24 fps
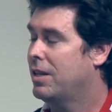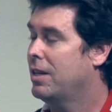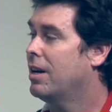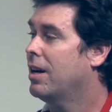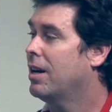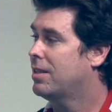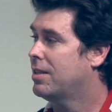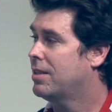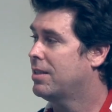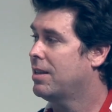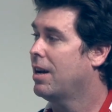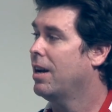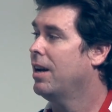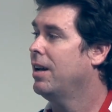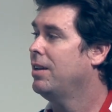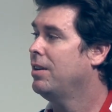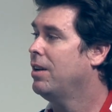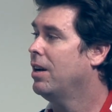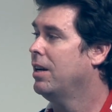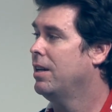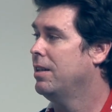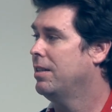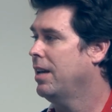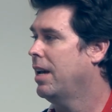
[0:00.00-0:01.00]
He signed
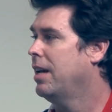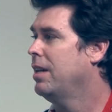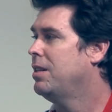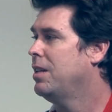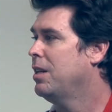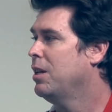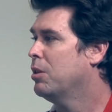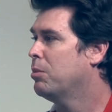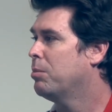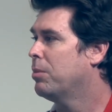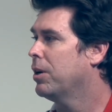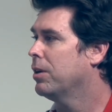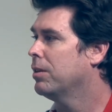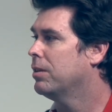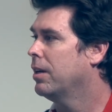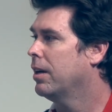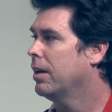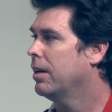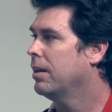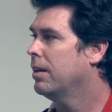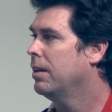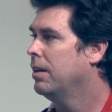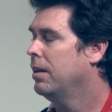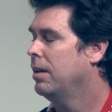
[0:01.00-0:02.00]
on his 18th
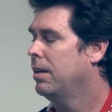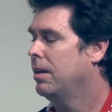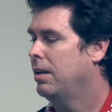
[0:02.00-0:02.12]
birthday.